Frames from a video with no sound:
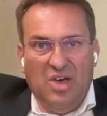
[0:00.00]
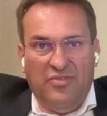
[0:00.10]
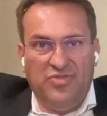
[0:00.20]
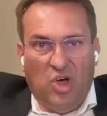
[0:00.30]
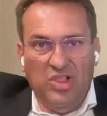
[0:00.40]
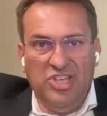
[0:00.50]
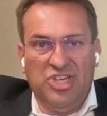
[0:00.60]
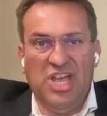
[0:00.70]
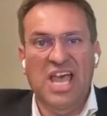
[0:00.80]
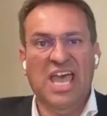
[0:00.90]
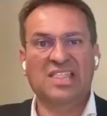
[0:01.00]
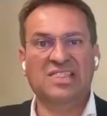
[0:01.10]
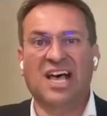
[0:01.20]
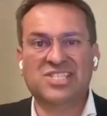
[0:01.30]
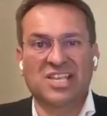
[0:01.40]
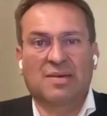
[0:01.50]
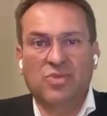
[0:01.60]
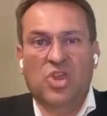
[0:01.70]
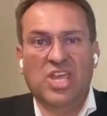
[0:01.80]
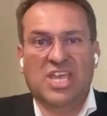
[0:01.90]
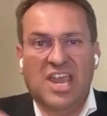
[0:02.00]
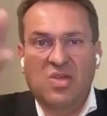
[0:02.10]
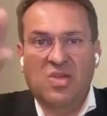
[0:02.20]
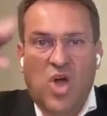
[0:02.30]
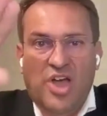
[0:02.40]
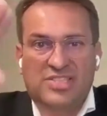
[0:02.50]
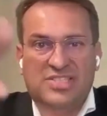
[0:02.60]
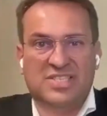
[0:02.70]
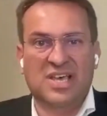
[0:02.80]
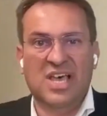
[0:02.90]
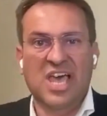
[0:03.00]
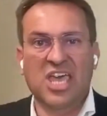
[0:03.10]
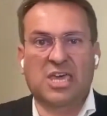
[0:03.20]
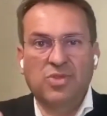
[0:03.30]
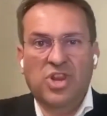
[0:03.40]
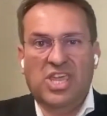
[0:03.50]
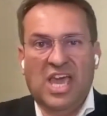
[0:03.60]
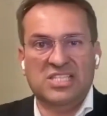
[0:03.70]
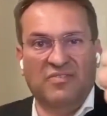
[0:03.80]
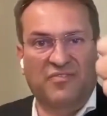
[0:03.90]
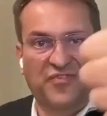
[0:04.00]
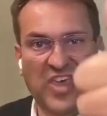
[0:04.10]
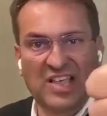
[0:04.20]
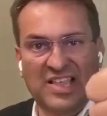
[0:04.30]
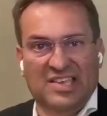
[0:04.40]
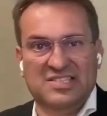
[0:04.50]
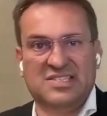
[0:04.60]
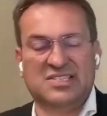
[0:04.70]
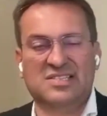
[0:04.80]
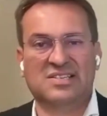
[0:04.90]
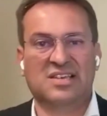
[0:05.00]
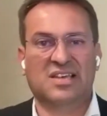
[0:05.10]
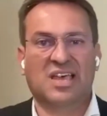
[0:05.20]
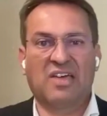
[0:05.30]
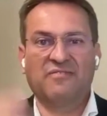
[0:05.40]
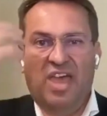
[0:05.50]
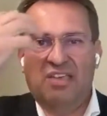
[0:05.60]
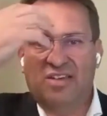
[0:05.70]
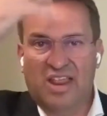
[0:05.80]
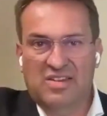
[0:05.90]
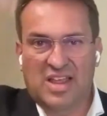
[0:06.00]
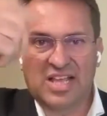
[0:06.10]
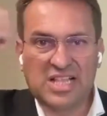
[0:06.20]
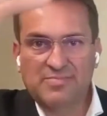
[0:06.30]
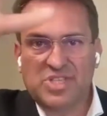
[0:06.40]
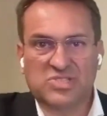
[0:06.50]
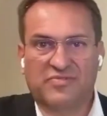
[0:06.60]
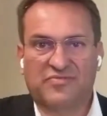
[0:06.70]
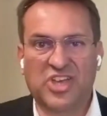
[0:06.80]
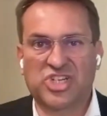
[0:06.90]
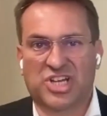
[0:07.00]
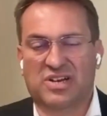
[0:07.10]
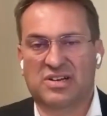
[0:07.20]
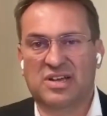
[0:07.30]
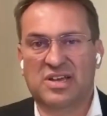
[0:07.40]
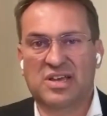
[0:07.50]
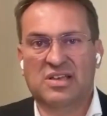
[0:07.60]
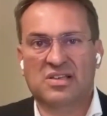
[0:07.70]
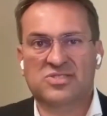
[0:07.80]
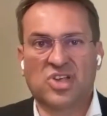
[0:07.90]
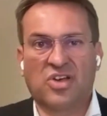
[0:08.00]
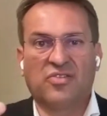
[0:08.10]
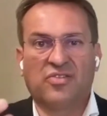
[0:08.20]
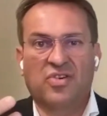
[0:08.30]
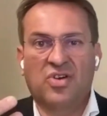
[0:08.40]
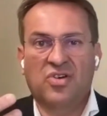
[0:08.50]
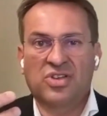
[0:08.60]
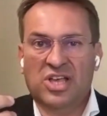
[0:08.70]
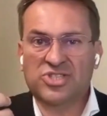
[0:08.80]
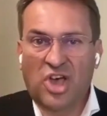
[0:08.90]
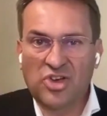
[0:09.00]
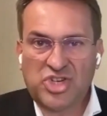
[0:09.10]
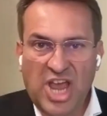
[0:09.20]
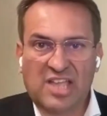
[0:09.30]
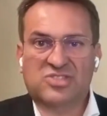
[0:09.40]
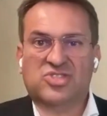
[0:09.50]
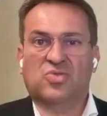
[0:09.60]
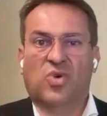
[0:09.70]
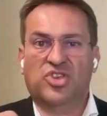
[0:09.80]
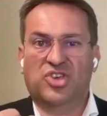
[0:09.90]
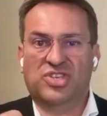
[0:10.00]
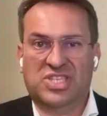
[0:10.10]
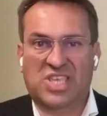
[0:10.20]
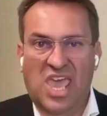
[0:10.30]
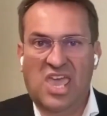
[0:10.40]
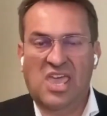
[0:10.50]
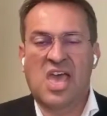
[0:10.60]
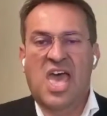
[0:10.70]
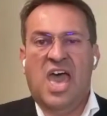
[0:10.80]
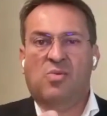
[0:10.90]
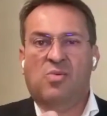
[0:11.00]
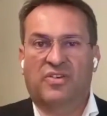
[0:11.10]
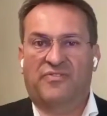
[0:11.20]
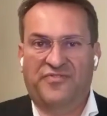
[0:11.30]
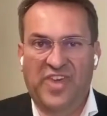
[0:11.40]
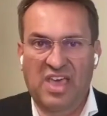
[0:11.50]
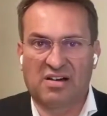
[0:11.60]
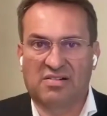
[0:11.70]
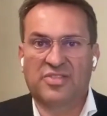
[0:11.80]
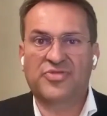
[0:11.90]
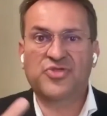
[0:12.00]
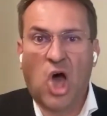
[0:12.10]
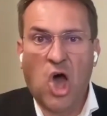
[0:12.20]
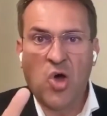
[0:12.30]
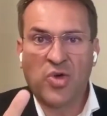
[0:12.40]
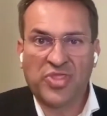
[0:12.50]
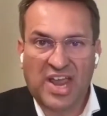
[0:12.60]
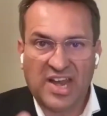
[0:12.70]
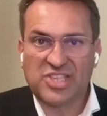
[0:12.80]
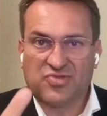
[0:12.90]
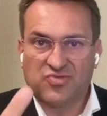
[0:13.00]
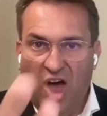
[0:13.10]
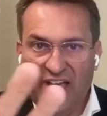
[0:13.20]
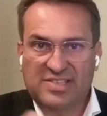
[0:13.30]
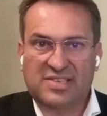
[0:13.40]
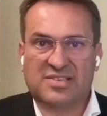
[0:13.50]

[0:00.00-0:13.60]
there of knowledge doesn't communicate in words. It communicates in feelings and glimpses of vision. So associate to what you see and what you feel. Know that it's right.